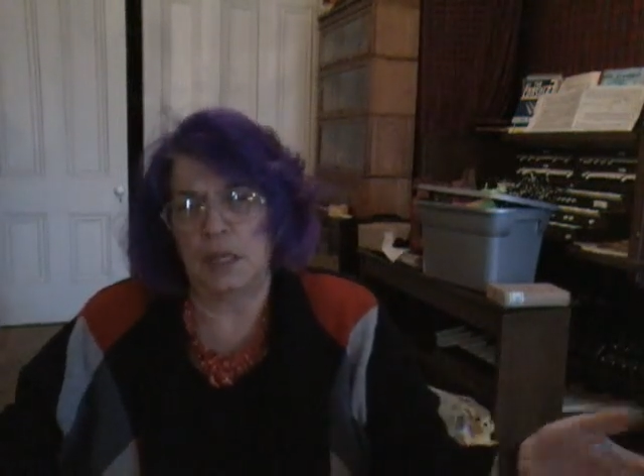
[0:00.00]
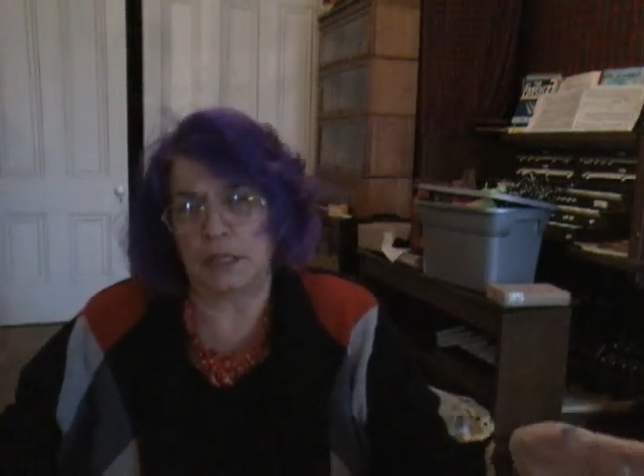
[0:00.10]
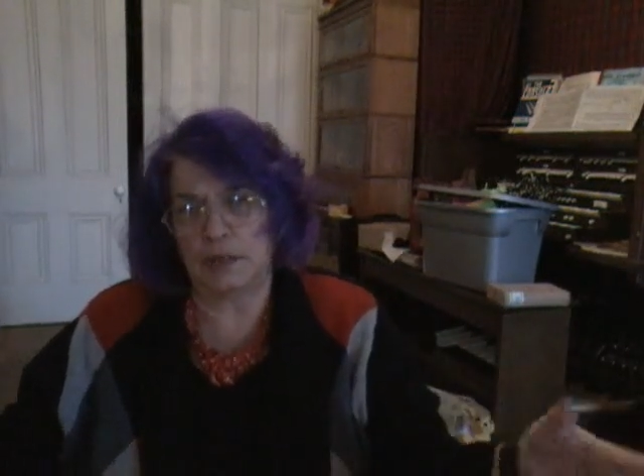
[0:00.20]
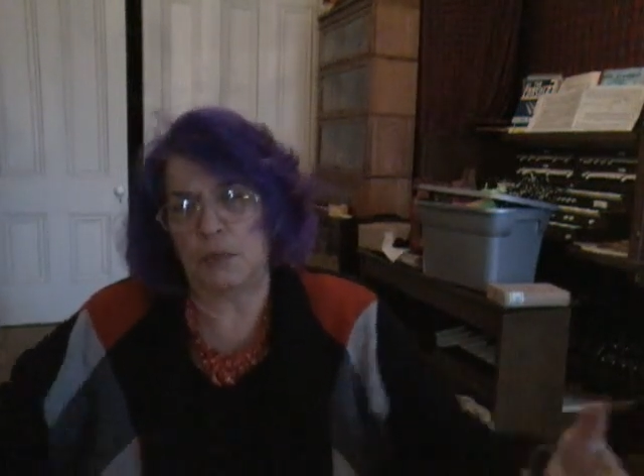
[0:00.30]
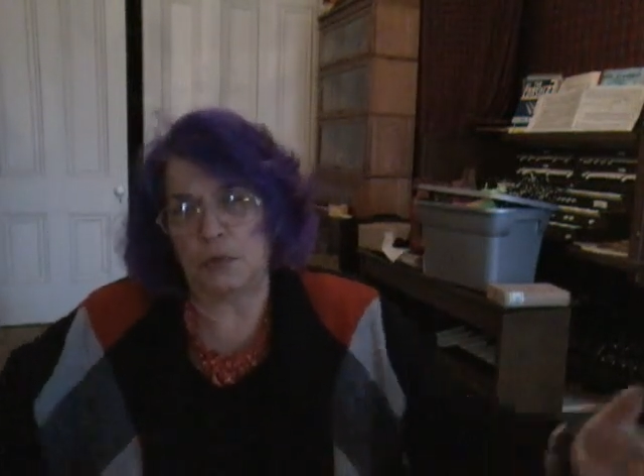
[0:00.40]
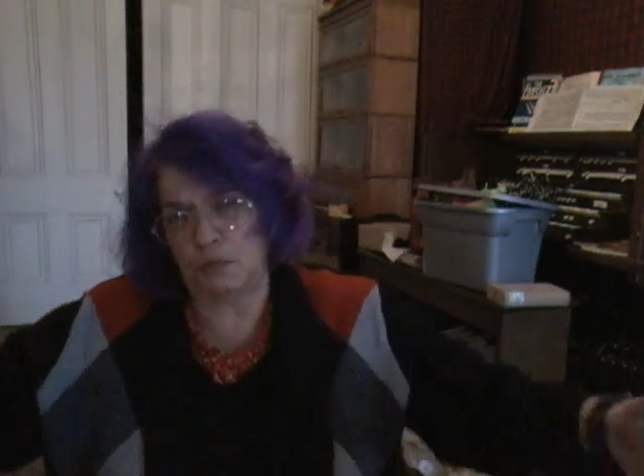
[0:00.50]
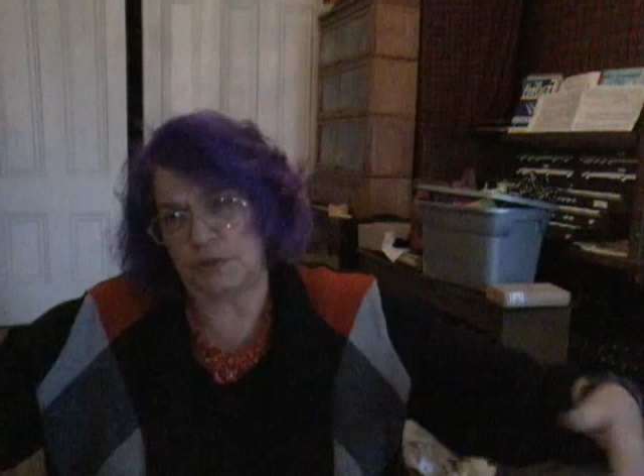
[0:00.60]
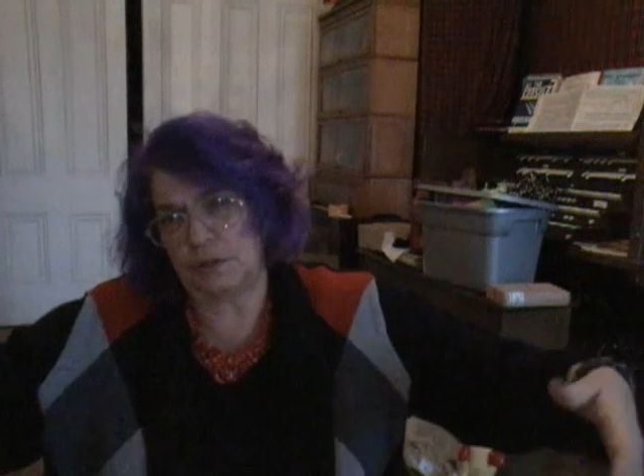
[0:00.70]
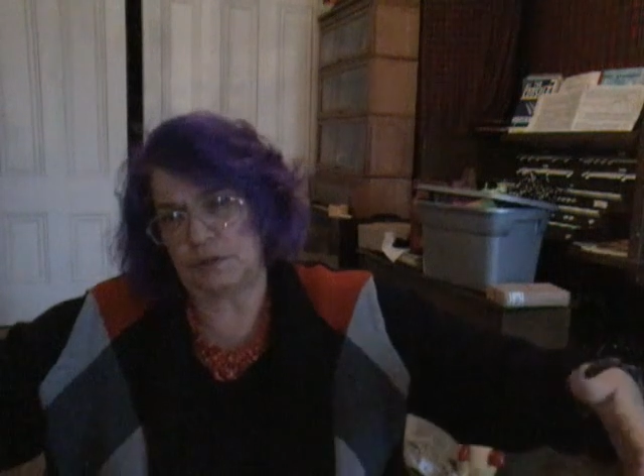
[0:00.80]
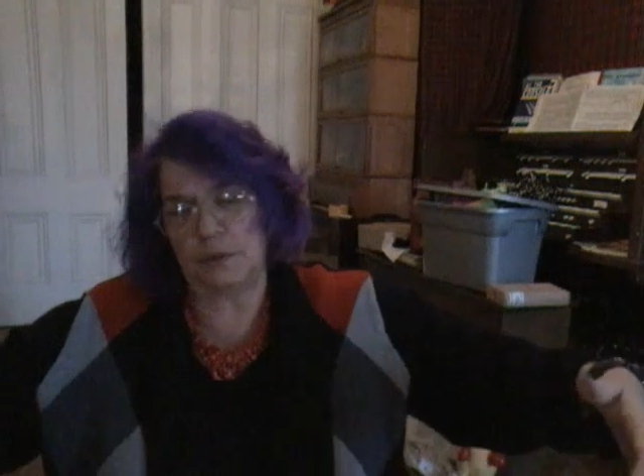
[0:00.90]
and the bowl
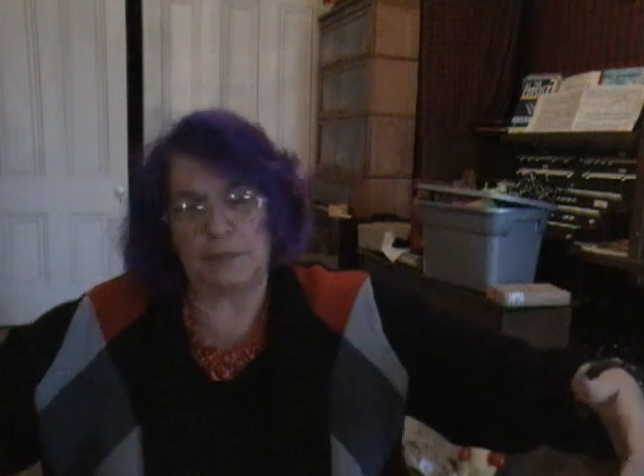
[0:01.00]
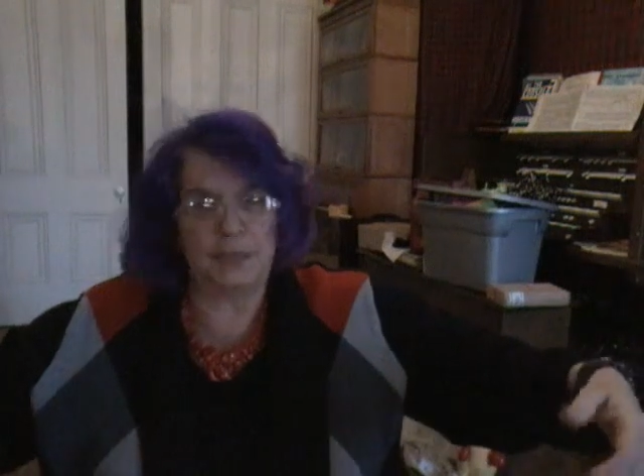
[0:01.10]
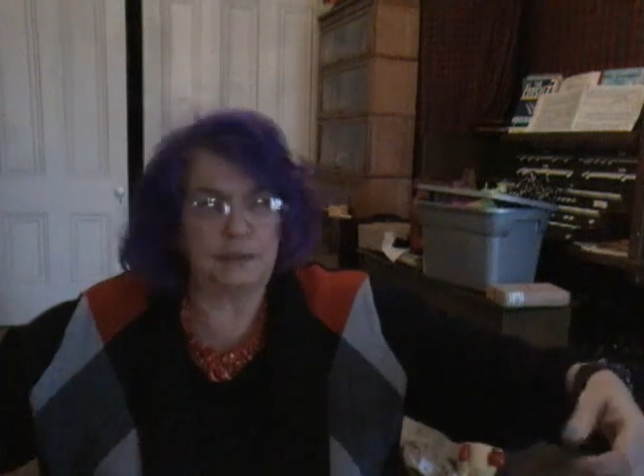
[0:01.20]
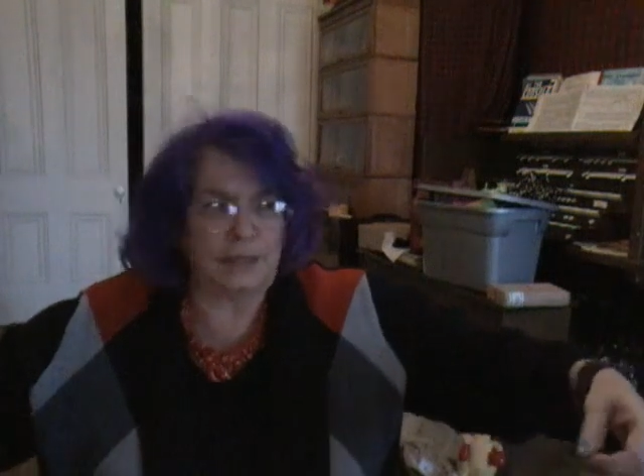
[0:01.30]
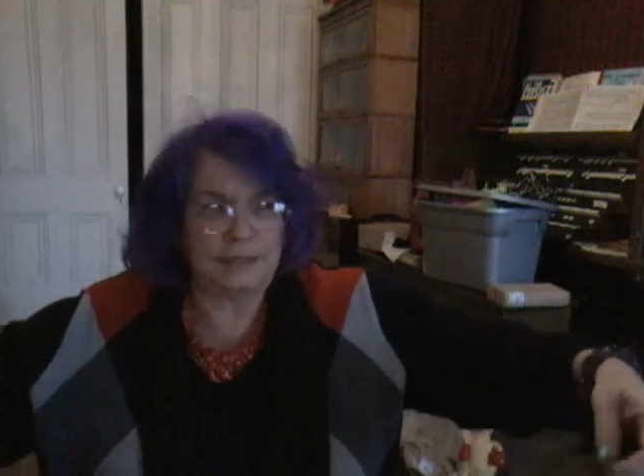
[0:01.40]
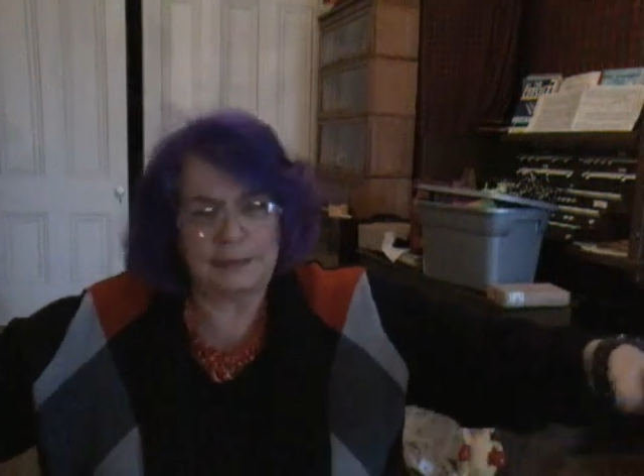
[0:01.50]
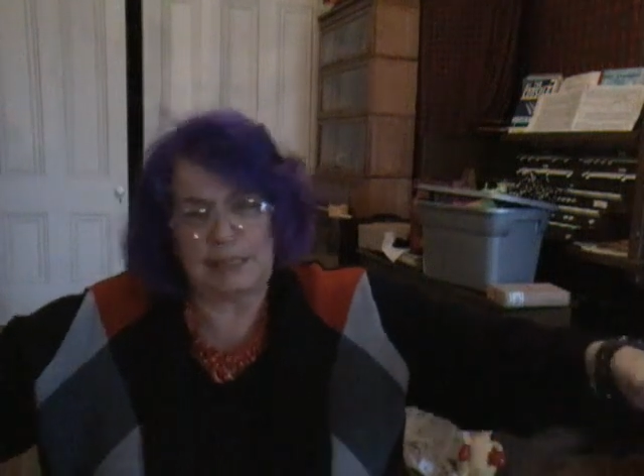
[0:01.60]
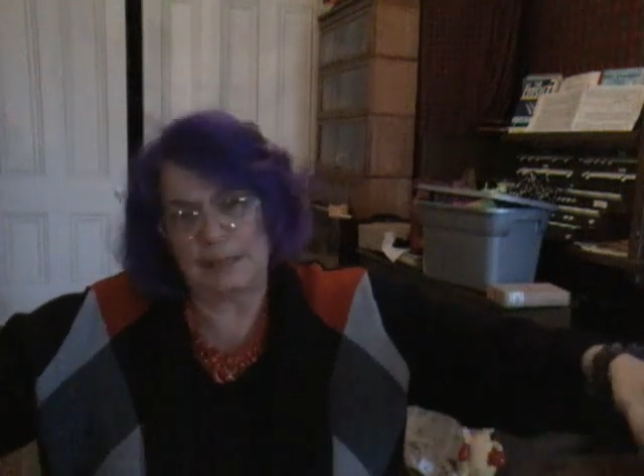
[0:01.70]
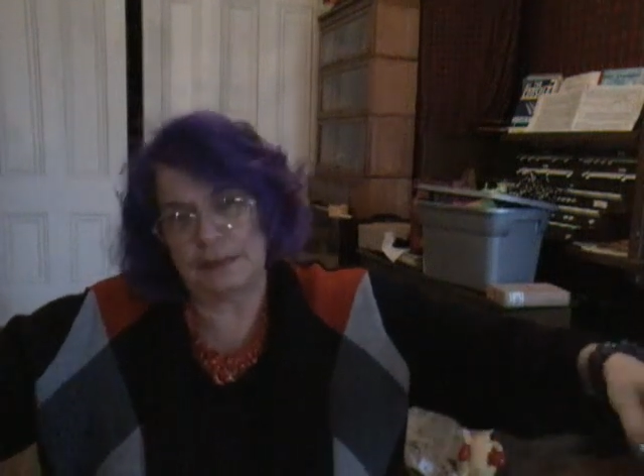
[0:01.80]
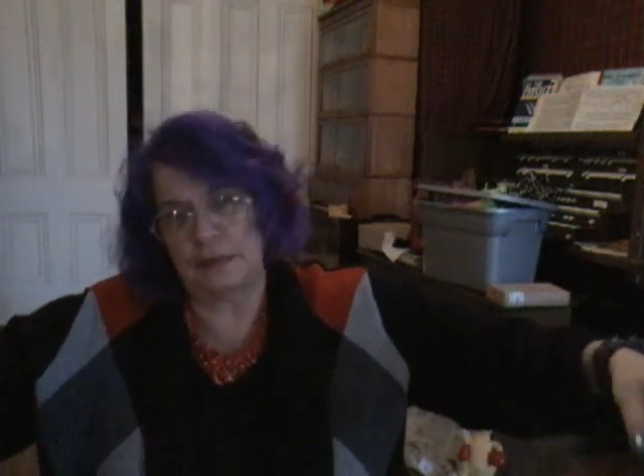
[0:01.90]
was a big, like,
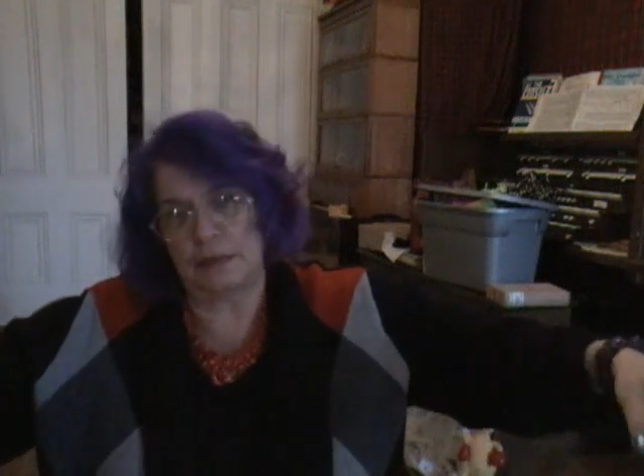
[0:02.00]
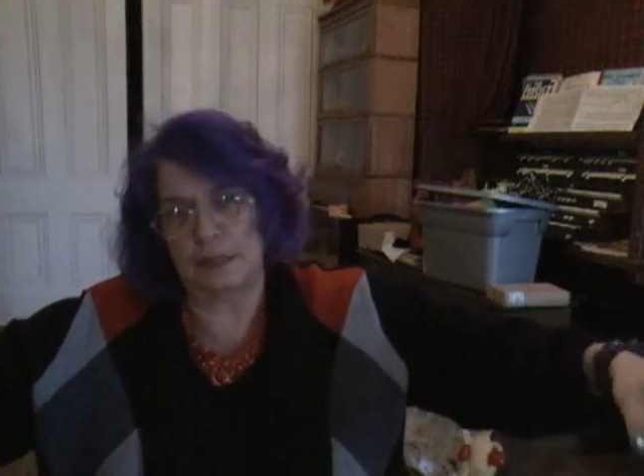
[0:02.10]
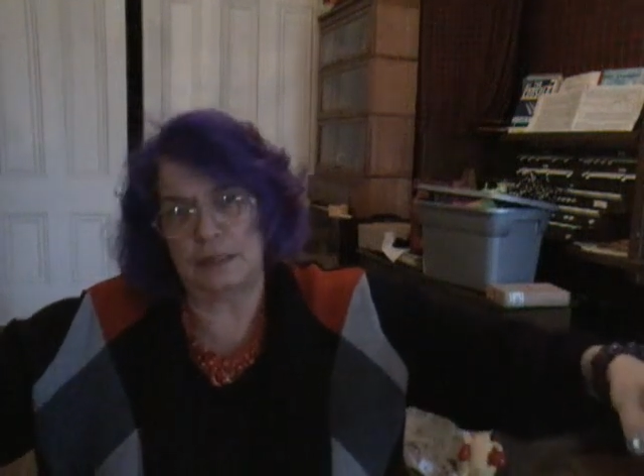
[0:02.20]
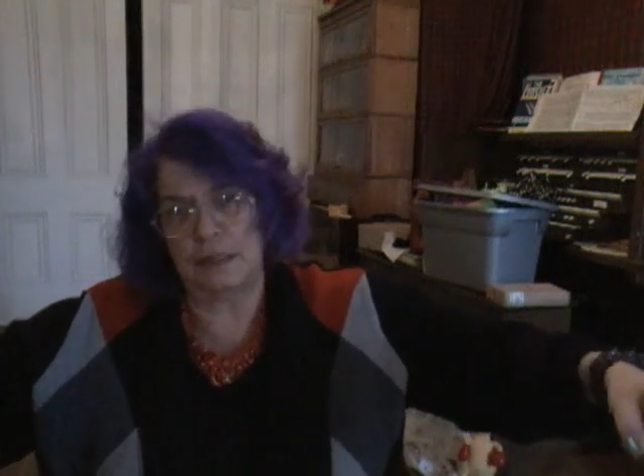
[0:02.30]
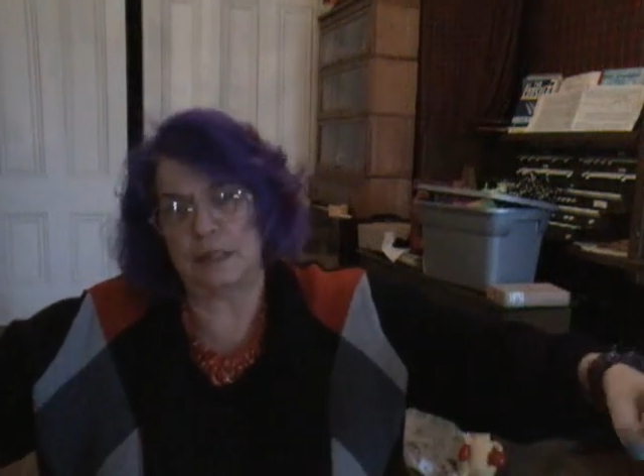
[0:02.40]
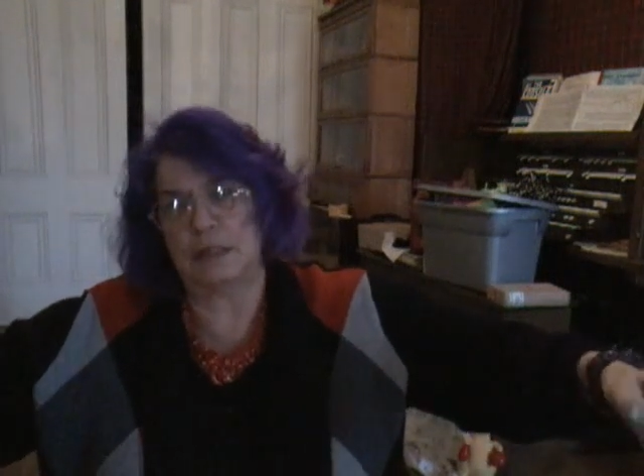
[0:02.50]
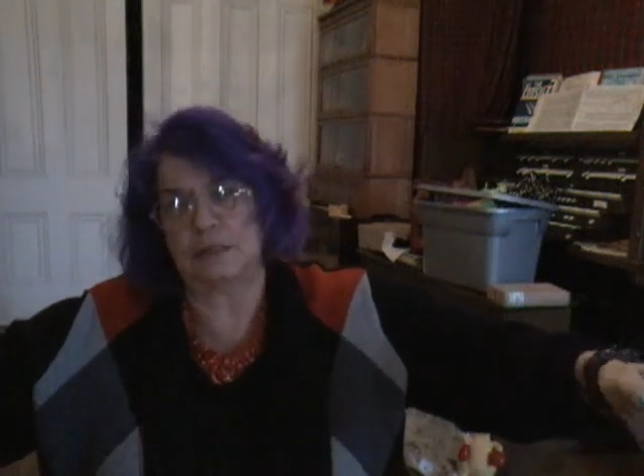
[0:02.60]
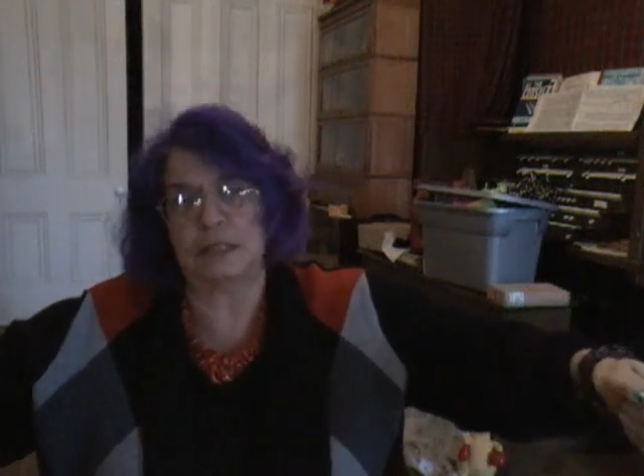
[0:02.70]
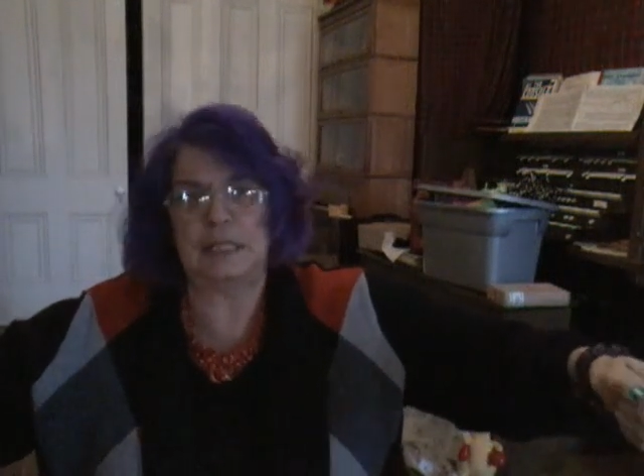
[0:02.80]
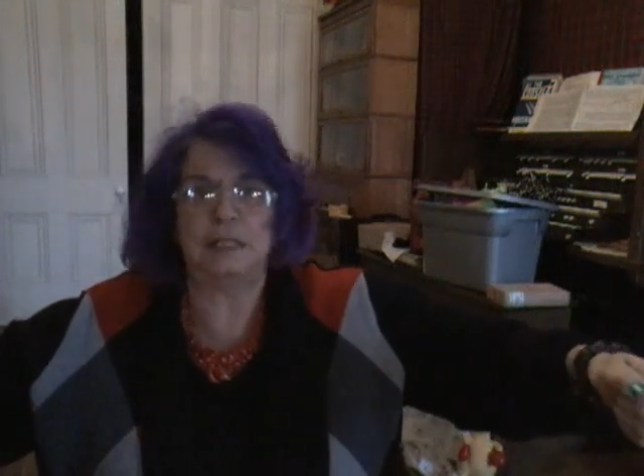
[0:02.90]
stainless steel kind of thing, and
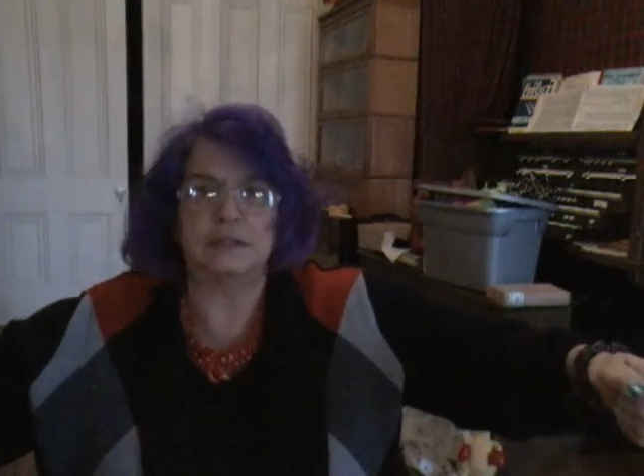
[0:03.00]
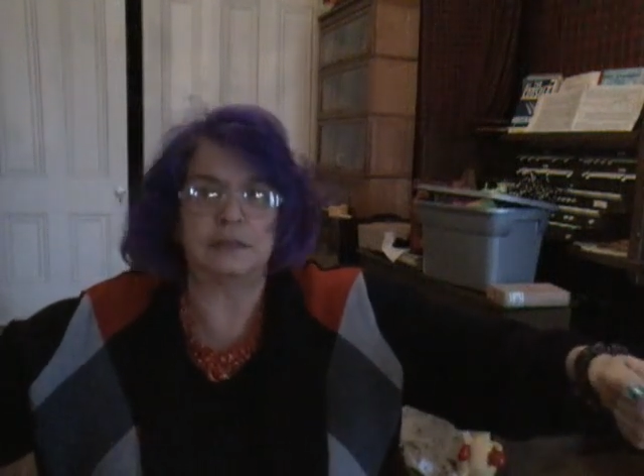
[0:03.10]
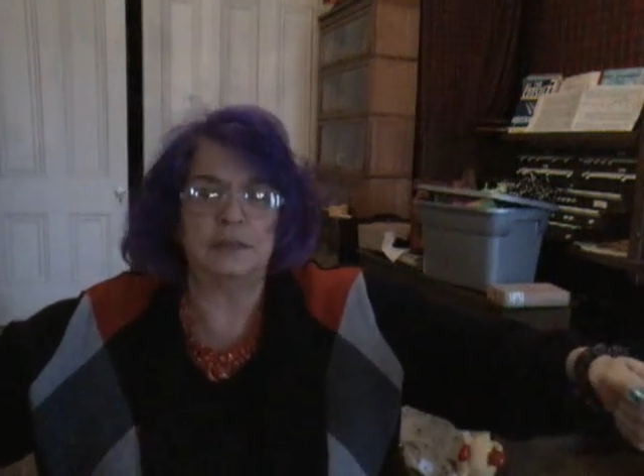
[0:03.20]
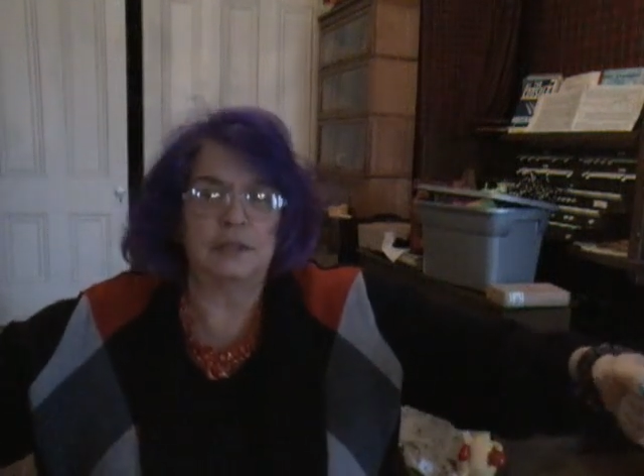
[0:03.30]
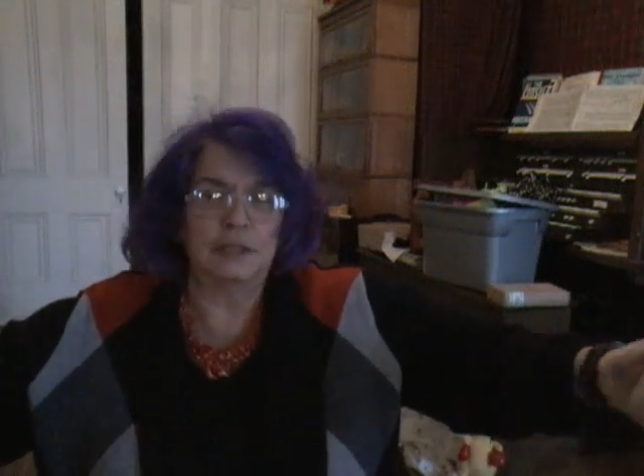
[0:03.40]
as kids,